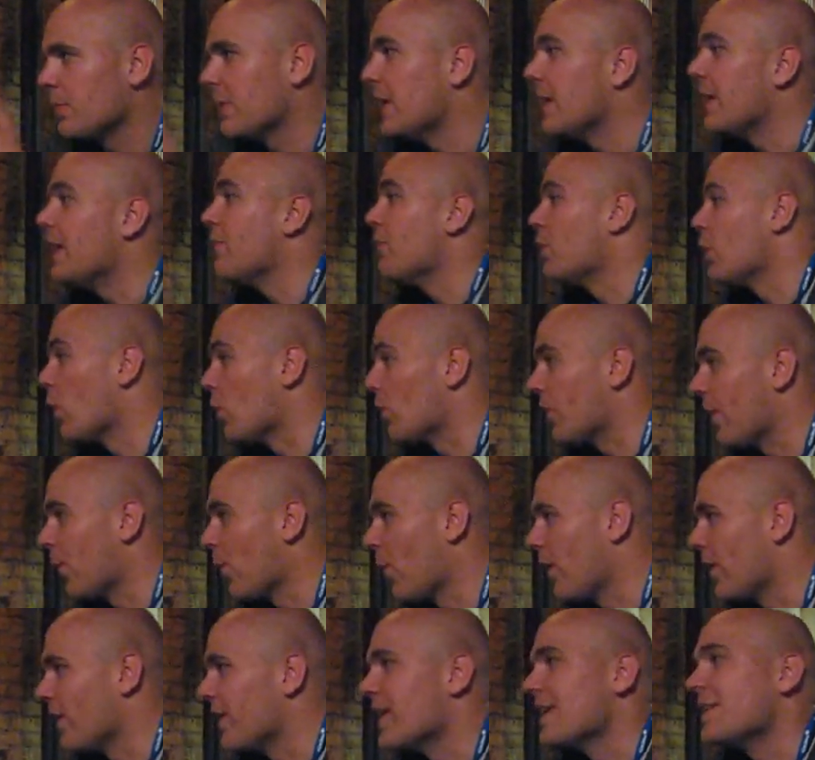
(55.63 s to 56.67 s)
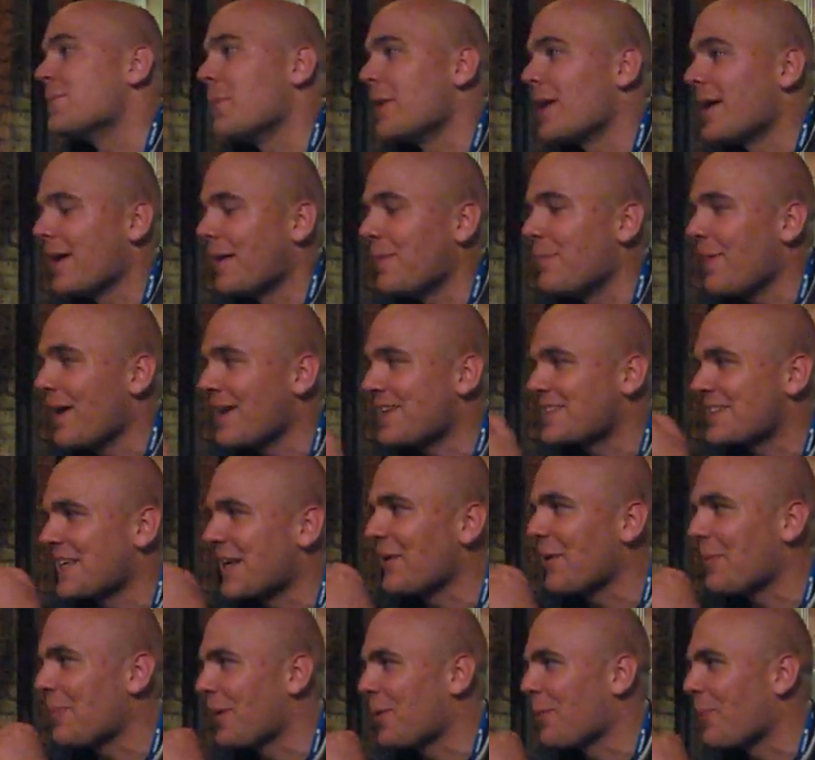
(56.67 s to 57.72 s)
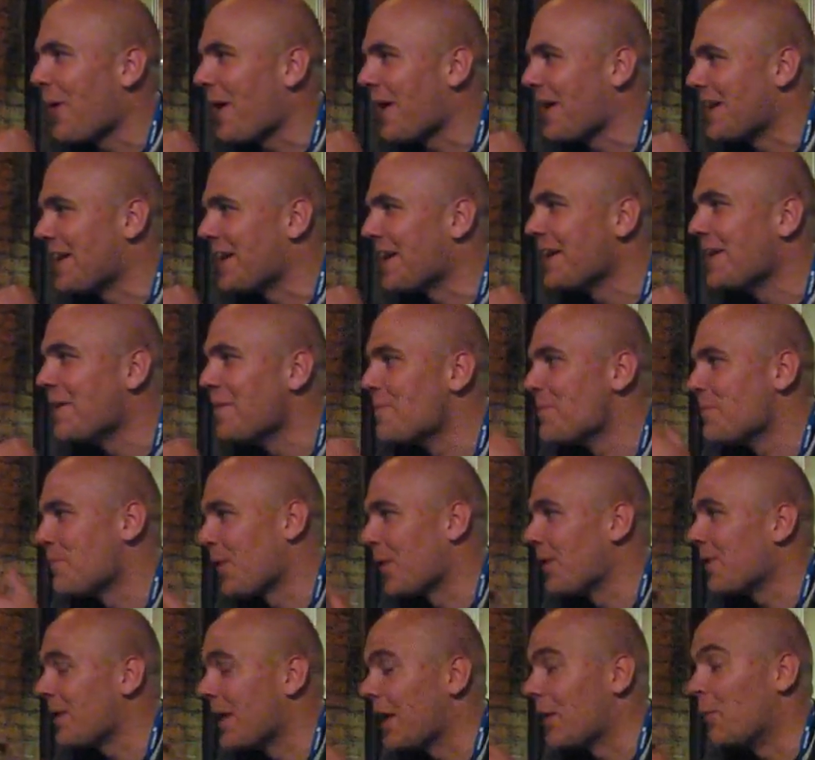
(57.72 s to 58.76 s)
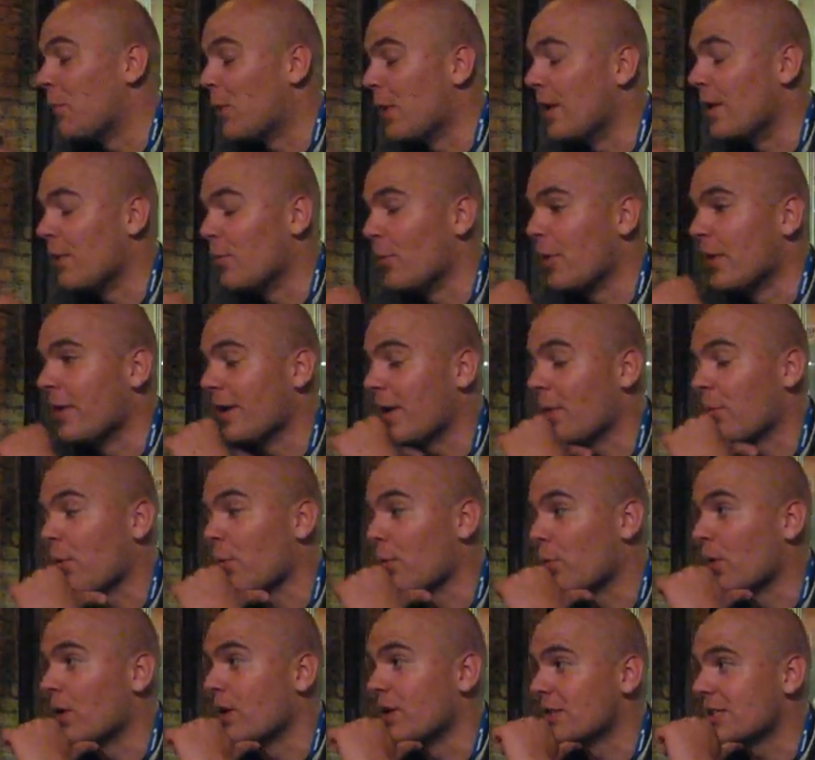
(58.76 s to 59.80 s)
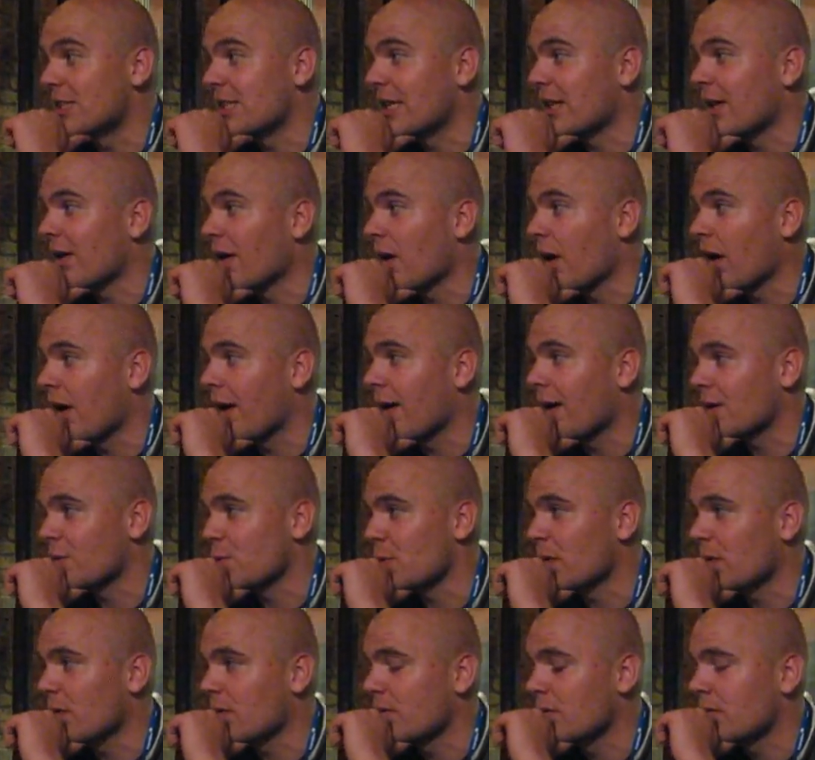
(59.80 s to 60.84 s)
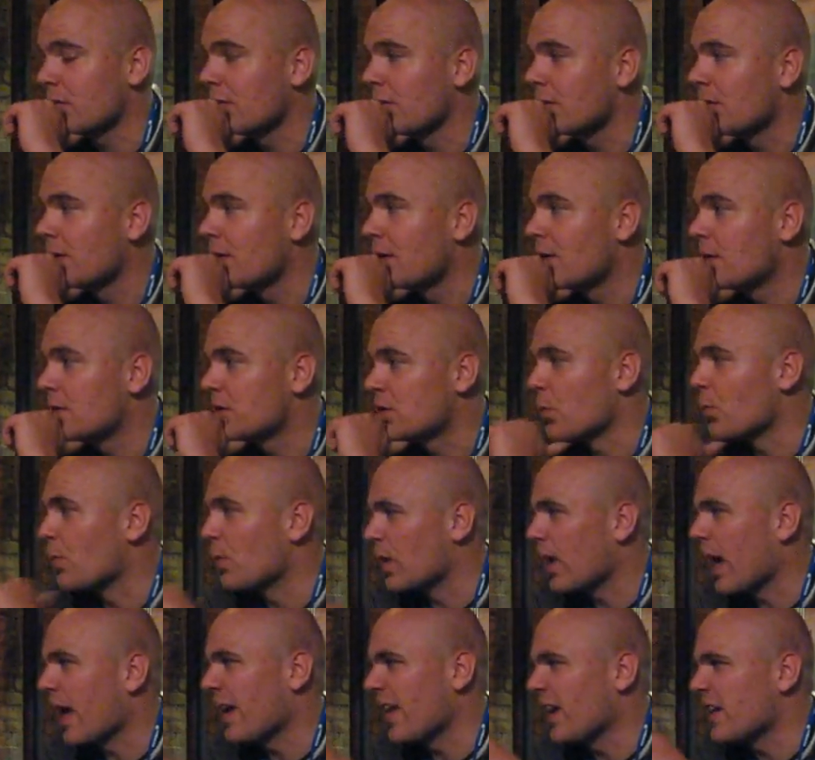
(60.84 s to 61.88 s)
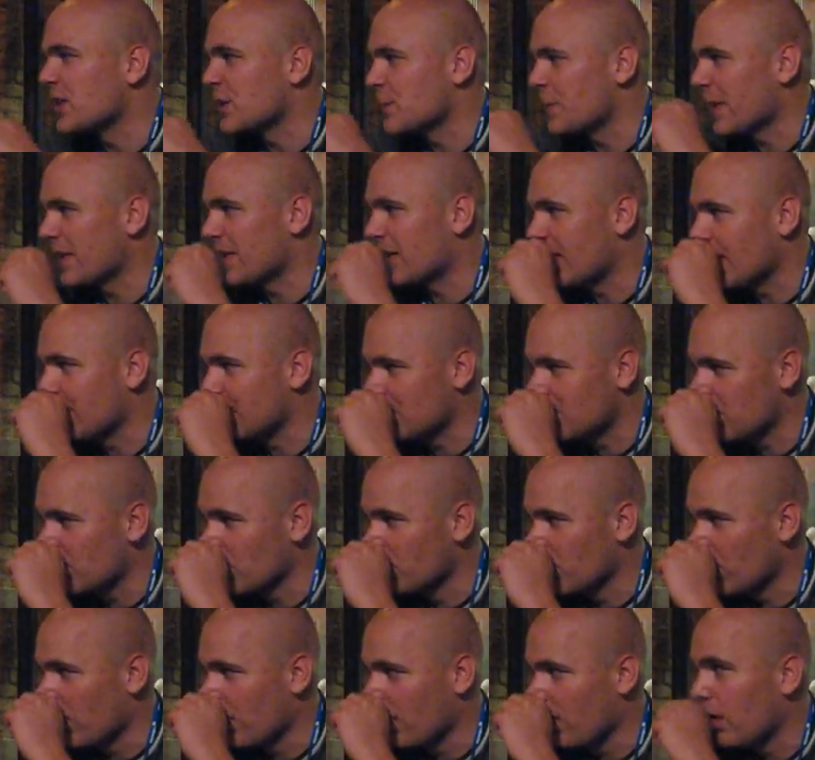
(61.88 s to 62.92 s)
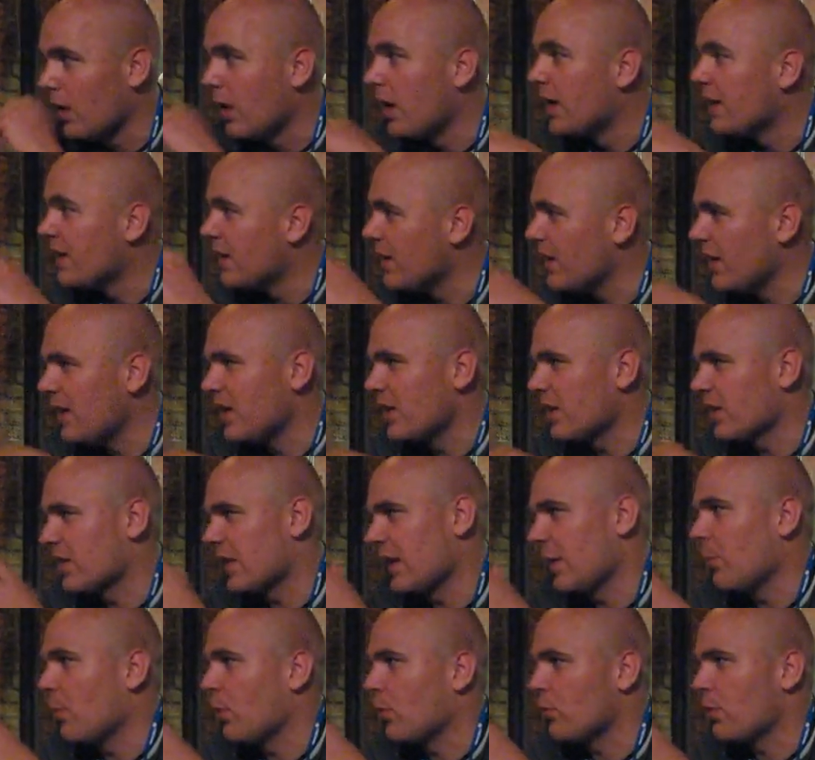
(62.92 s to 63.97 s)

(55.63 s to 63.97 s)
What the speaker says: Even though they wanted, it might sound a bit whiny, but they were really sick online as well. So we kind of expected them to do well, either them or